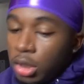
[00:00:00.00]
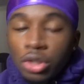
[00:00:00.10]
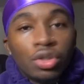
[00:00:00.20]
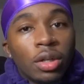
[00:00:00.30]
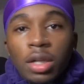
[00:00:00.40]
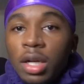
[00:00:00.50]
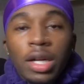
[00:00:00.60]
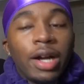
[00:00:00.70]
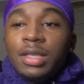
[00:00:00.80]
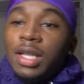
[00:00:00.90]
strip
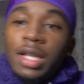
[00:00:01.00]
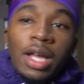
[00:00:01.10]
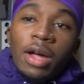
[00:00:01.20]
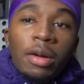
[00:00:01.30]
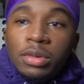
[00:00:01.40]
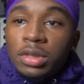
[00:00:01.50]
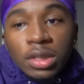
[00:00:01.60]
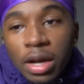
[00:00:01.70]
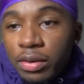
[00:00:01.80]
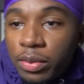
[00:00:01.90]
club, everything like that. I
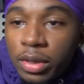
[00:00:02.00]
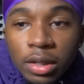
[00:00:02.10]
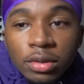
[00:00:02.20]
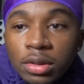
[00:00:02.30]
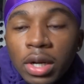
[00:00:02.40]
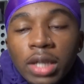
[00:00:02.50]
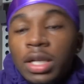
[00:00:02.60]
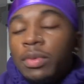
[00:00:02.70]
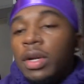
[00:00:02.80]
was everywhere. It was crazy. Like